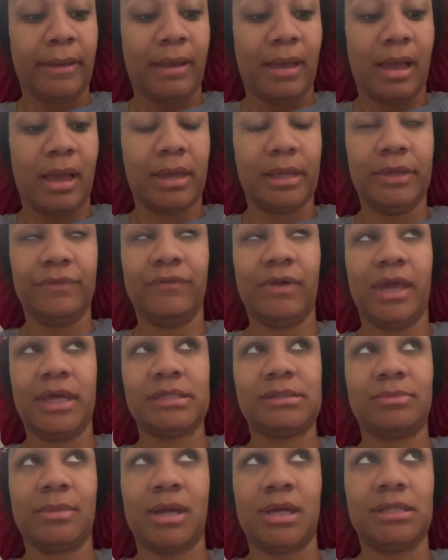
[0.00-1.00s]
I even
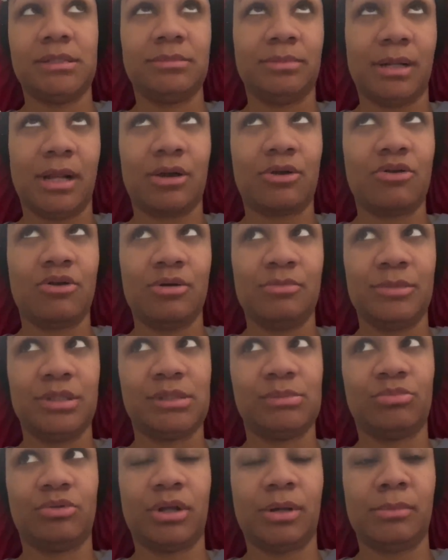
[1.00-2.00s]
asked my husband, I called him
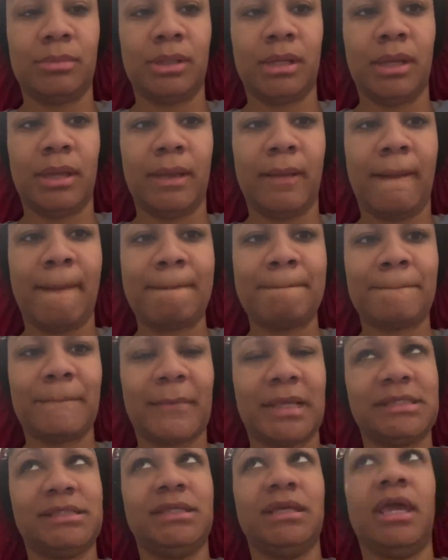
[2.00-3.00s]
this morning. I'm like,
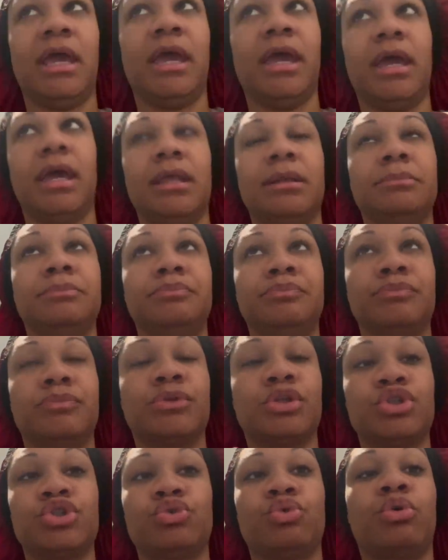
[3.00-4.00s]
cause he had
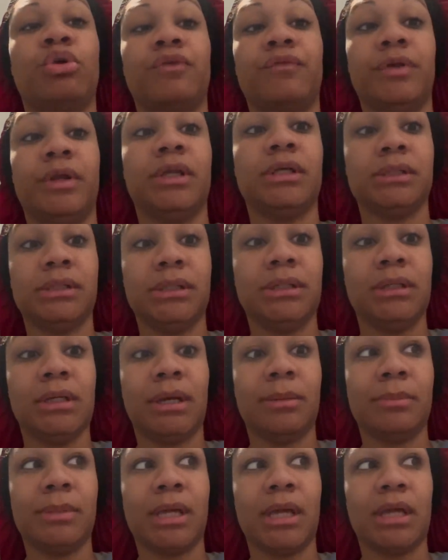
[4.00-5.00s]
the tour of Italy.
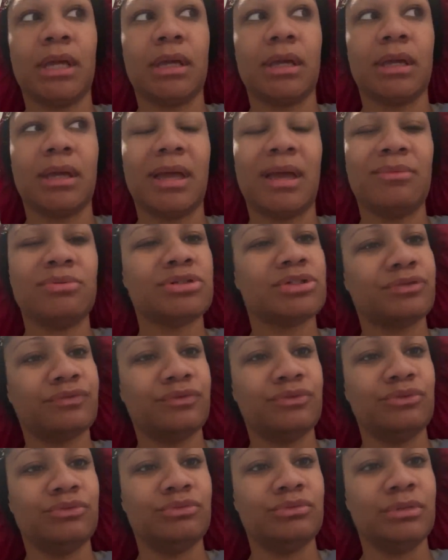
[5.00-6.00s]
I'm like, how was your
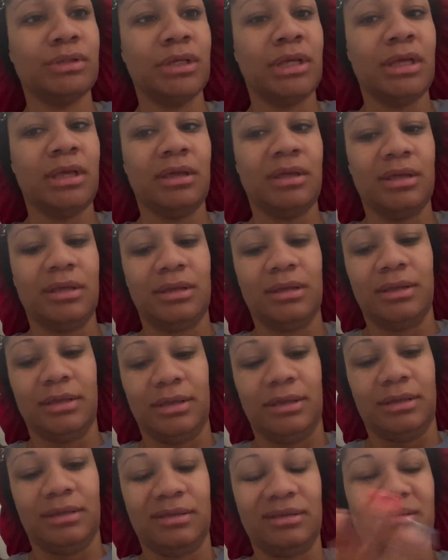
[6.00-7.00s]
food?
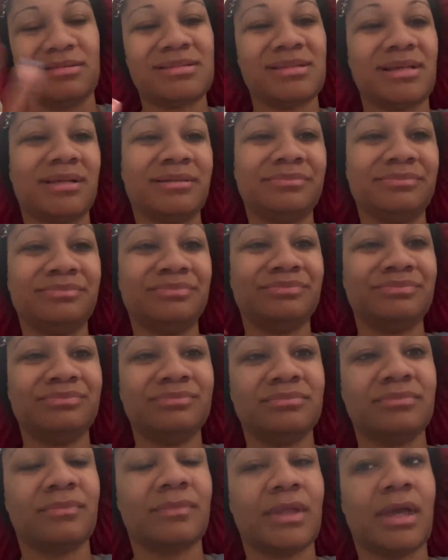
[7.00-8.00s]
He was like,
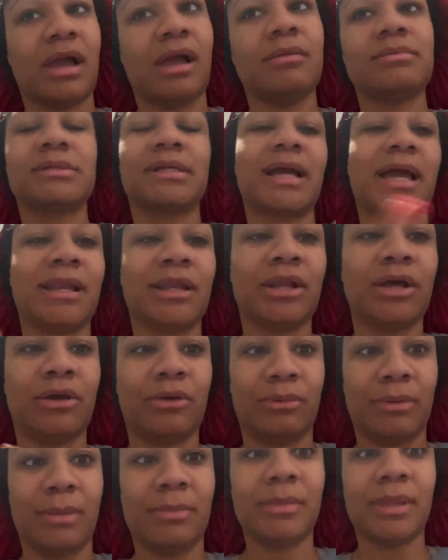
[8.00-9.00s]
I was like, I
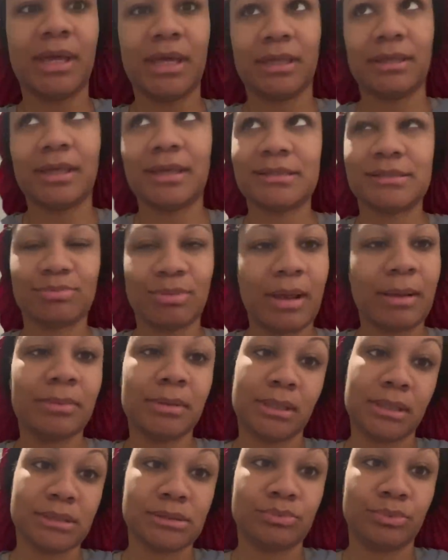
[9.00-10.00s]
know. I'm like, it's probably
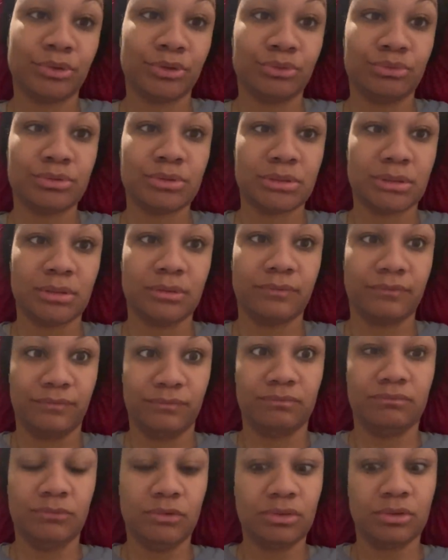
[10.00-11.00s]
cause we're used to,
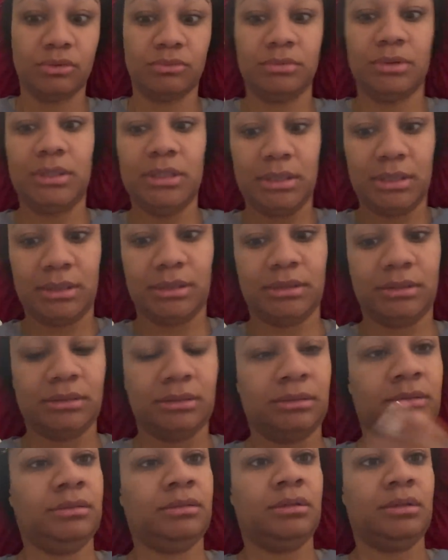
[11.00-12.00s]
you know, eating
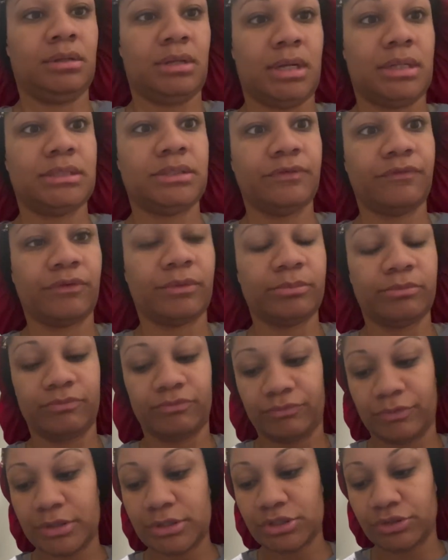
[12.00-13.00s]
at different
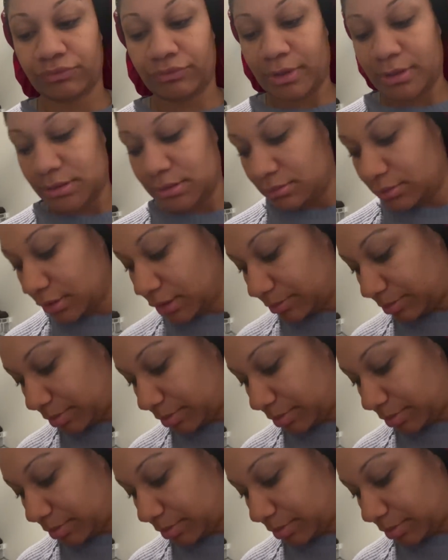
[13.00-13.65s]
restaurants. Look at